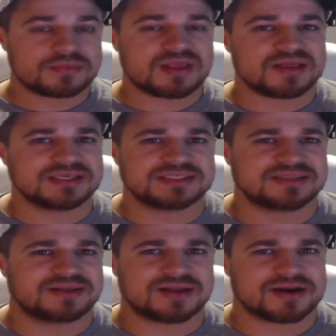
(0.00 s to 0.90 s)
They said
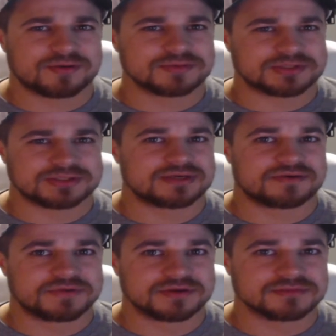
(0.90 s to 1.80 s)
their locker rooms are in center
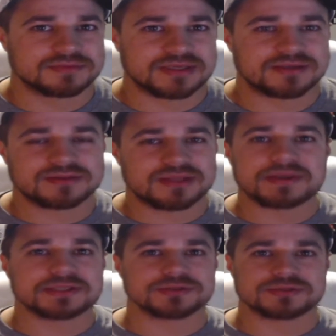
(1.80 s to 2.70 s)
field. Like that
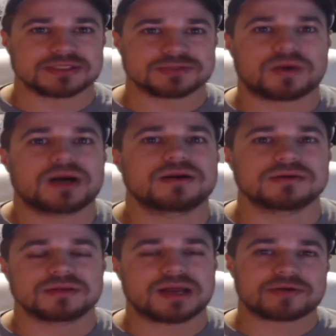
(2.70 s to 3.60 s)
makes no sense. Why are
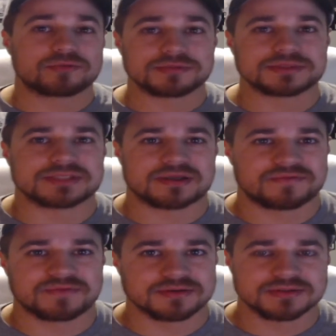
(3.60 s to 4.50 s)
locker rooms in center
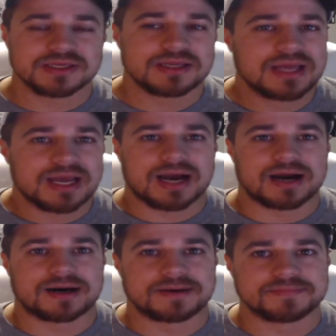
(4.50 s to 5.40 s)
field?
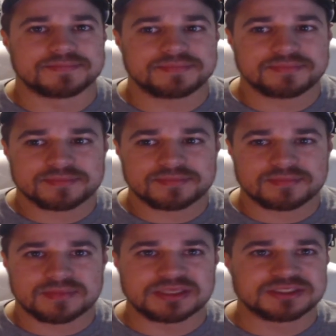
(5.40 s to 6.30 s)
Um,
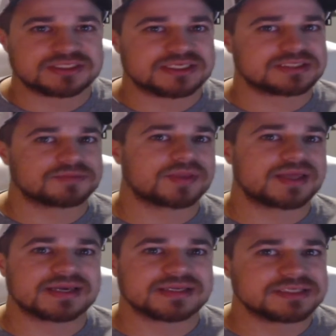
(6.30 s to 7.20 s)
he just says the
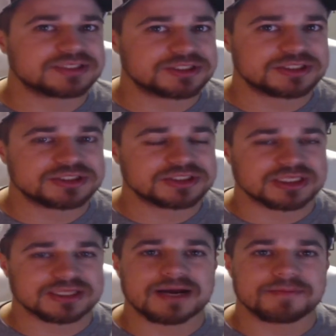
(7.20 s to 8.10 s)
playing condition is just a
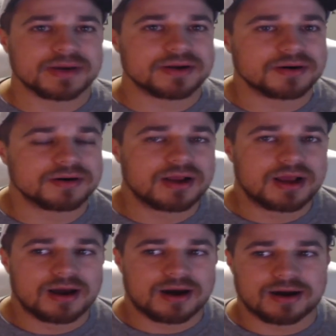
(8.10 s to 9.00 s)
lot better.
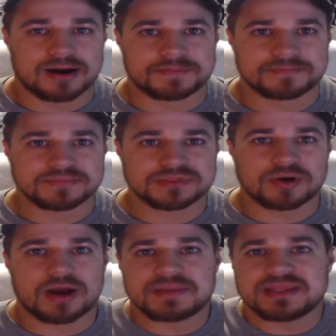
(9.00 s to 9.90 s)
Um, so
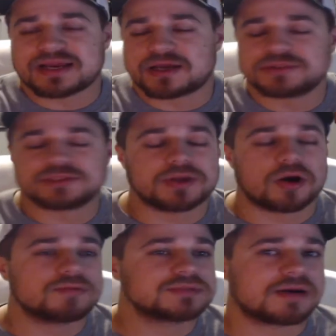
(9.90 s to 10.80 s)
I mean that could just be
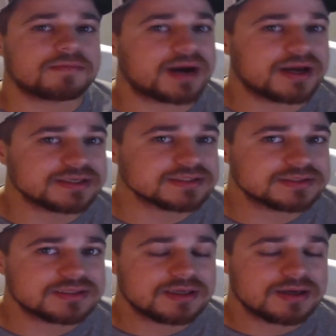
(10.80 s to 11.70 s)
hometown bias.